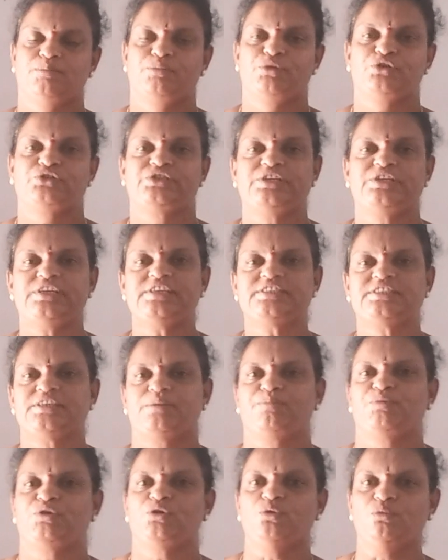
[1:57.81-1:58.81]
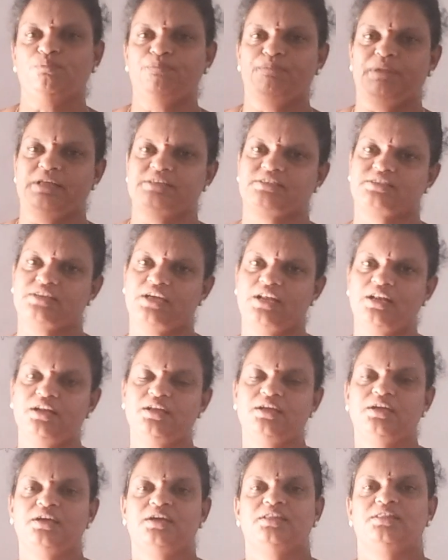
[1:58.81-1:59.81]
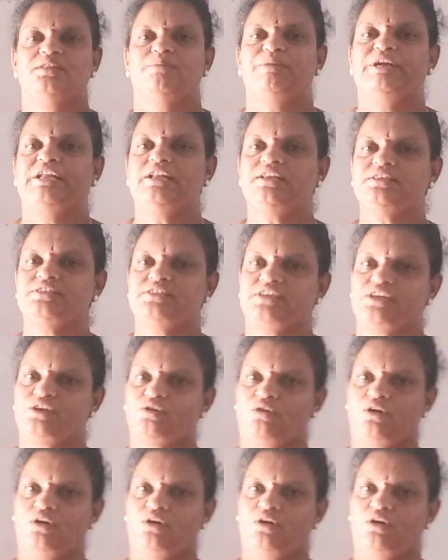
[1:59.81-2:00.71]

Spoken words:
proceeds up to plus L, the middle 0